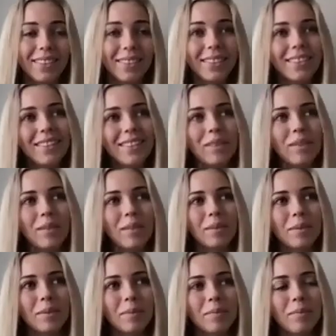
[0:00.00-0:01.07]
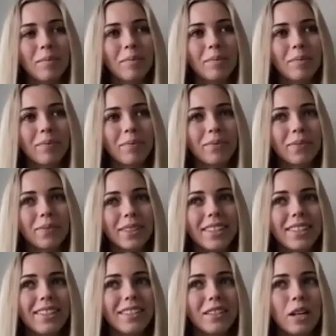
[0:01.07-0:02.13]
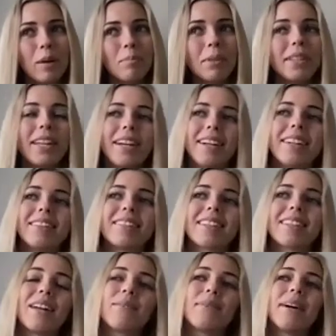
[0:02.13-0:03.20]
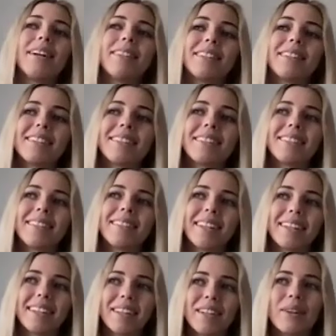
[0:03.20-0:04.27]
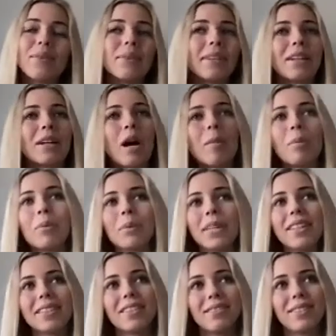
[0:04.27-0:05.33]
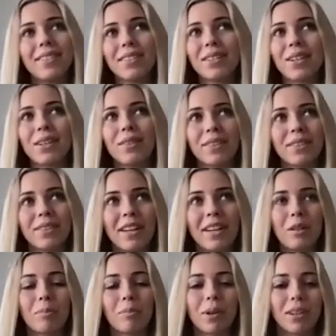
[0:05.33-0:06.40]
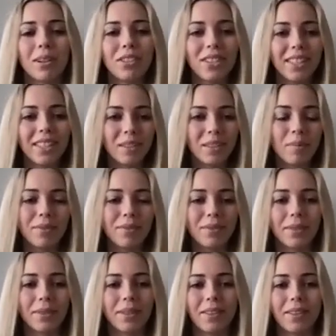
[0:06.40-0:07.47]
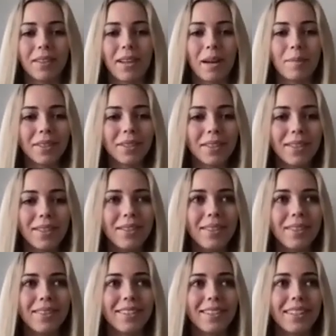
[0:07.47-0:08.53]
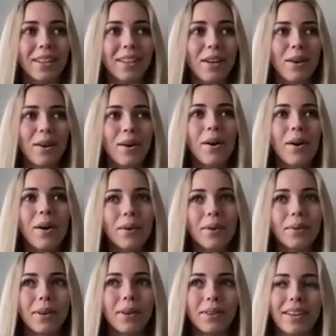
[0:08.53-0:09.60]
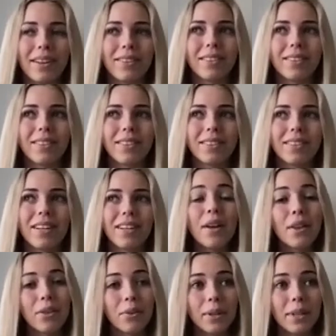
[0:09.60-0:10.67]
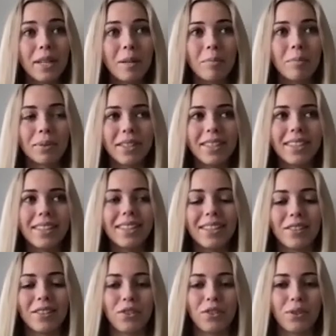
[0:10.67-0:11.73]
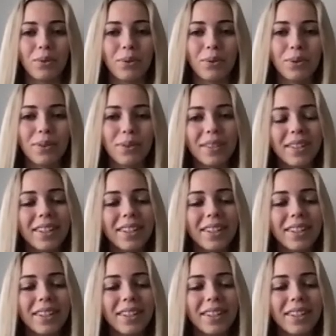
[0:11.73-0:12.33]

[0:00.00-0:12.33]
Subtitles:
was really just up in the air. It was kind of wild because it was like we had a couple weeks to finish all of our final projects before all the labs closed. So I was like, oh no, and I was 3D printing these shoes.